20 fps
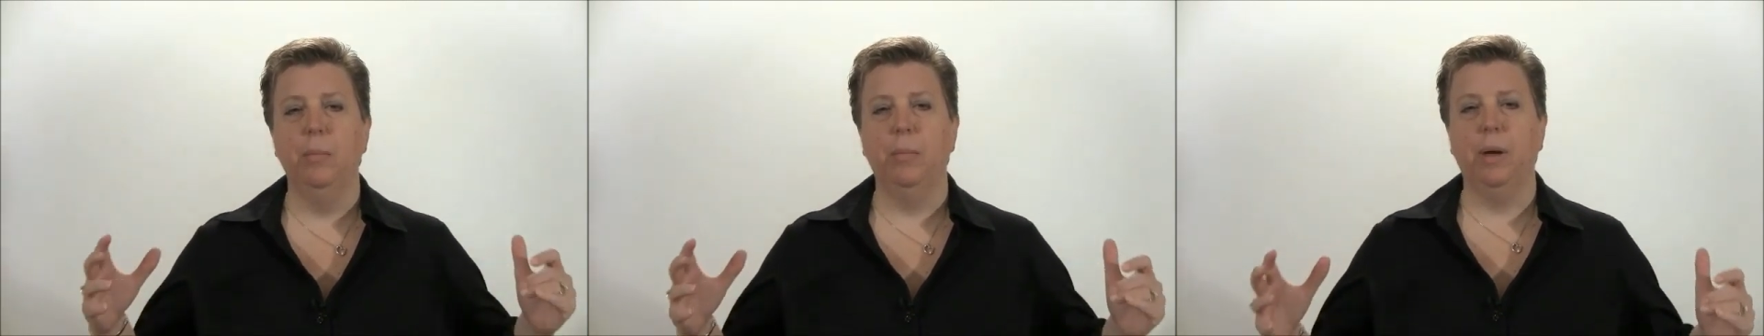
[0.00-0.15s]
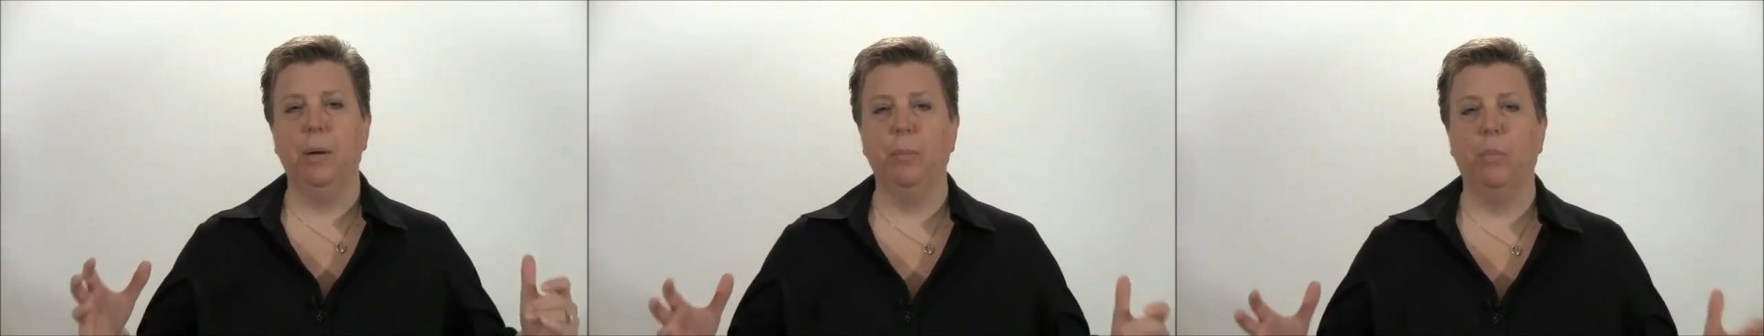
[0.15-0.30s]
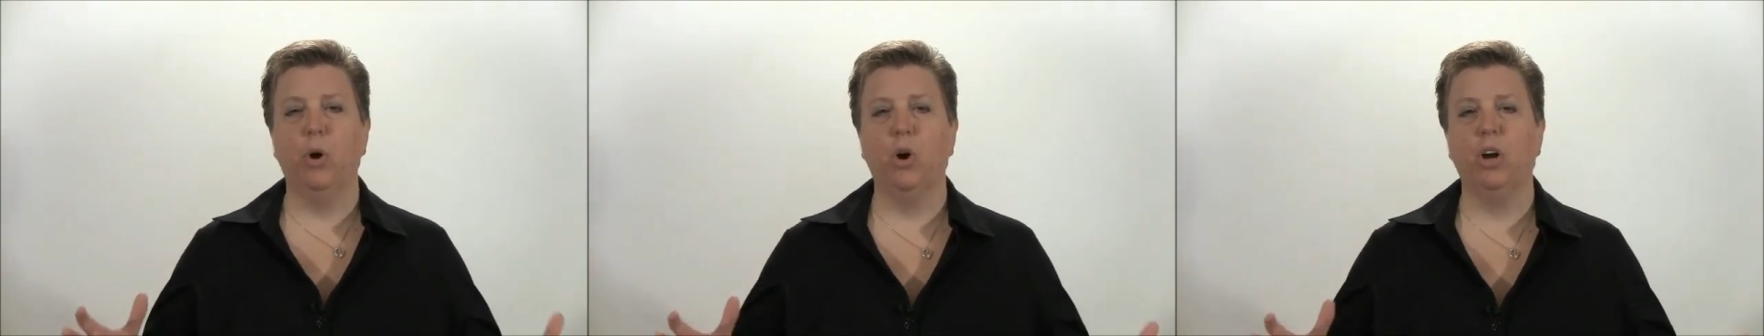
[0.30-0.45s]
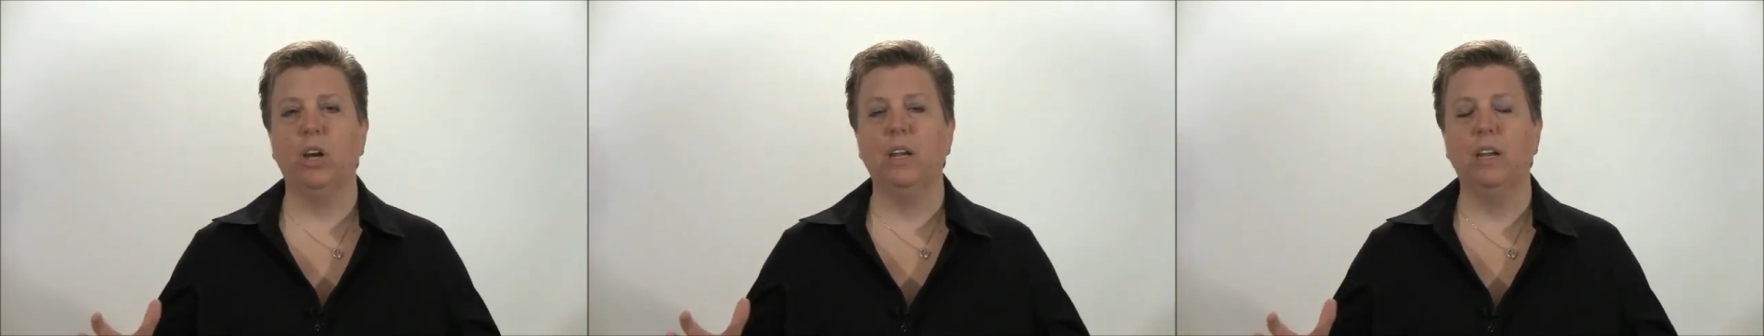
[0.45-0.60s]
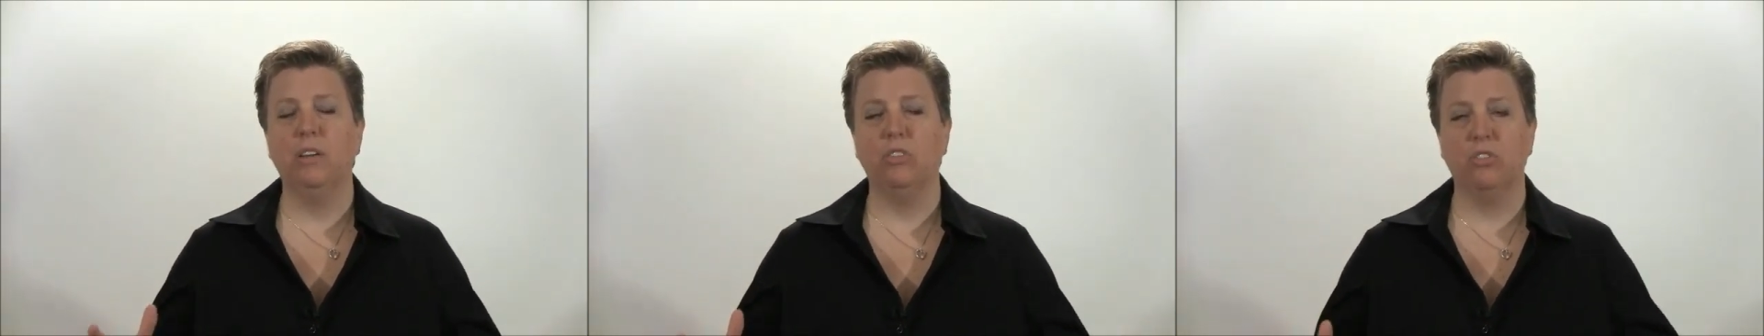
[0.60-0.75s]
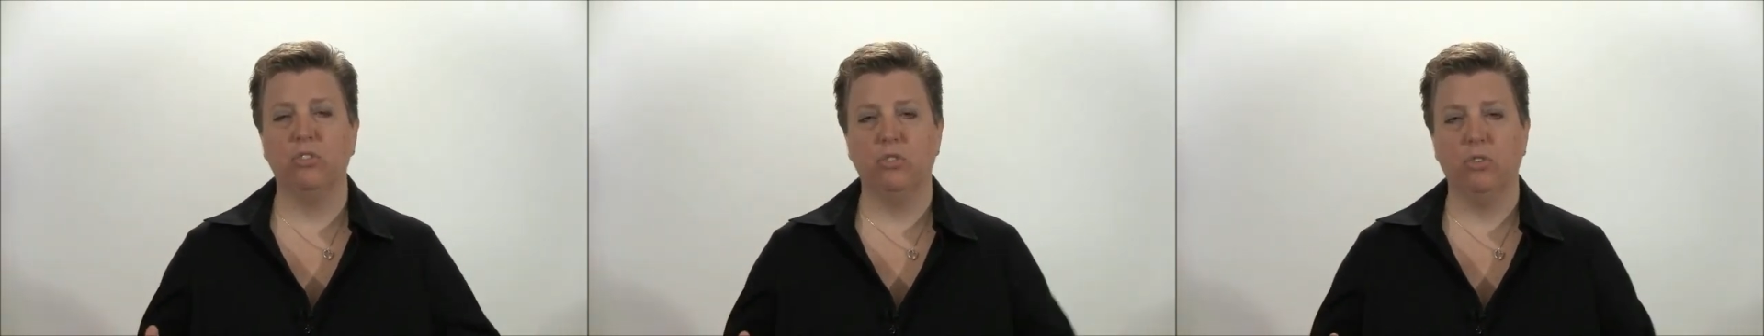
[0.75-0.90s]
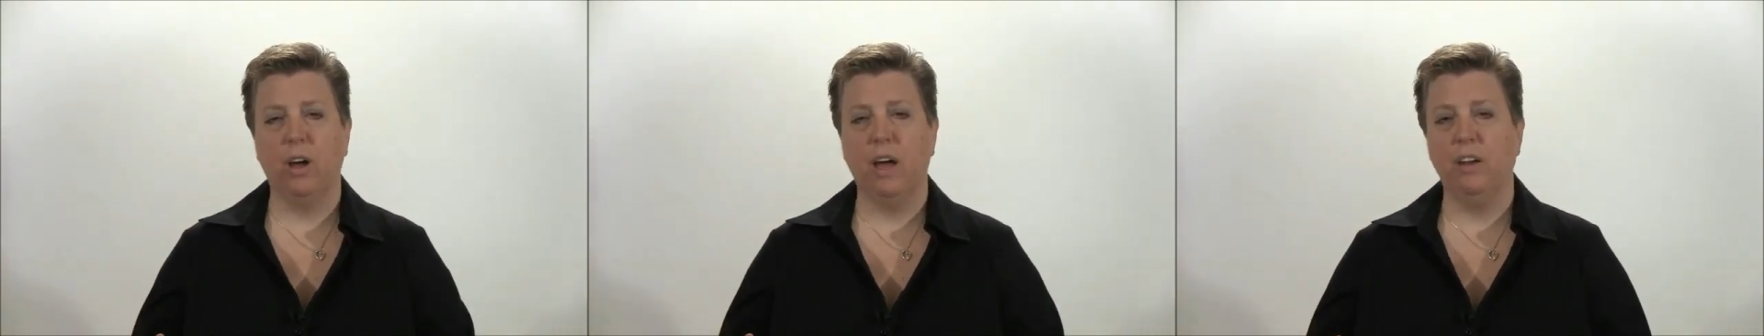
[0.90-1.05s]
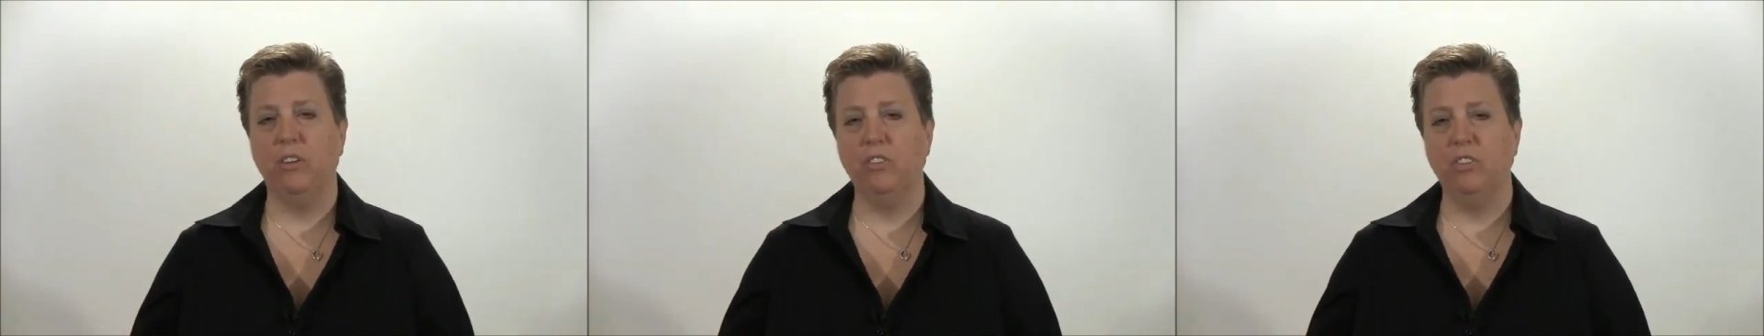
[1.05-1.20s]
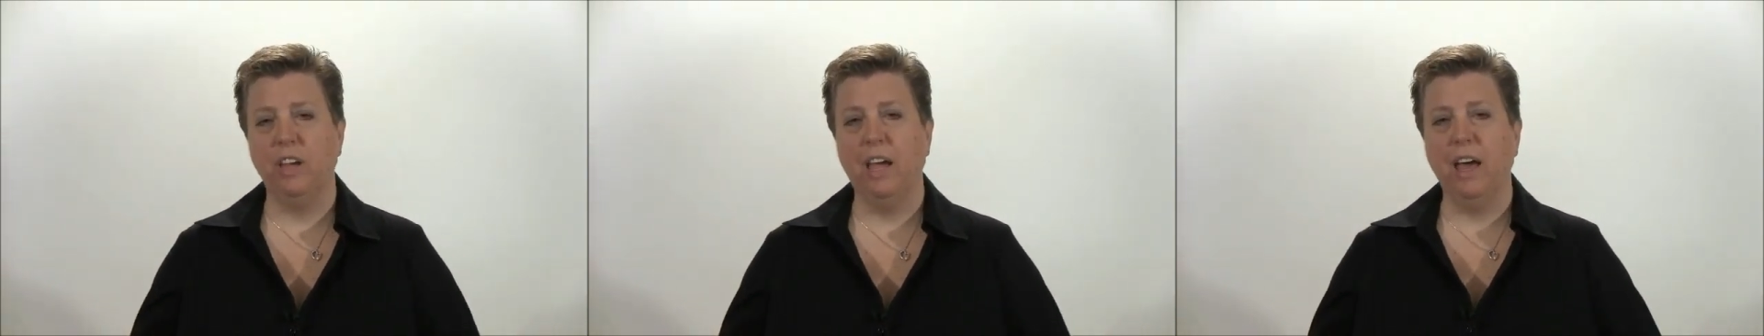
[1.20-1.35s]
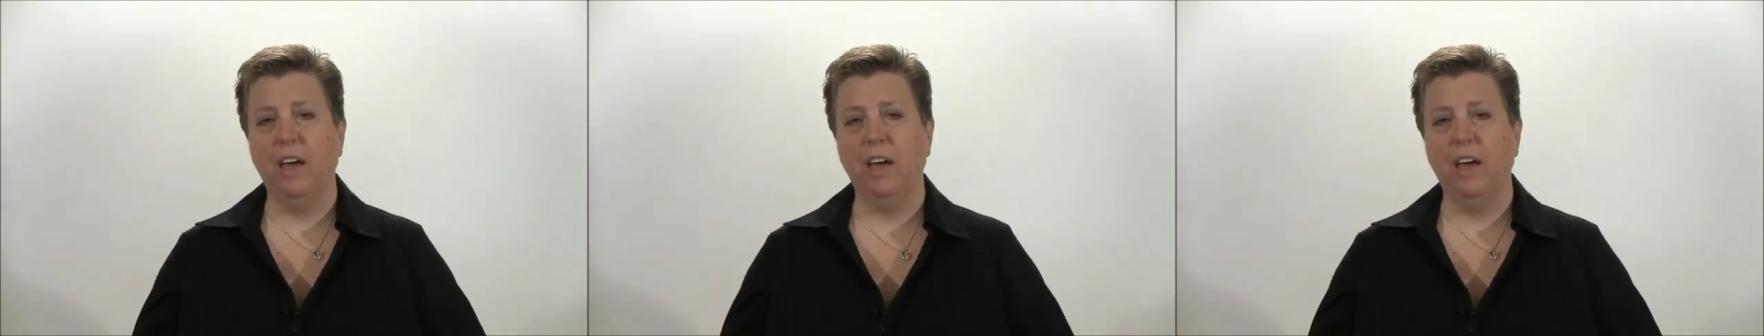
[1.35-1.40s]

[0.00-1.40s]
my marketing strategy?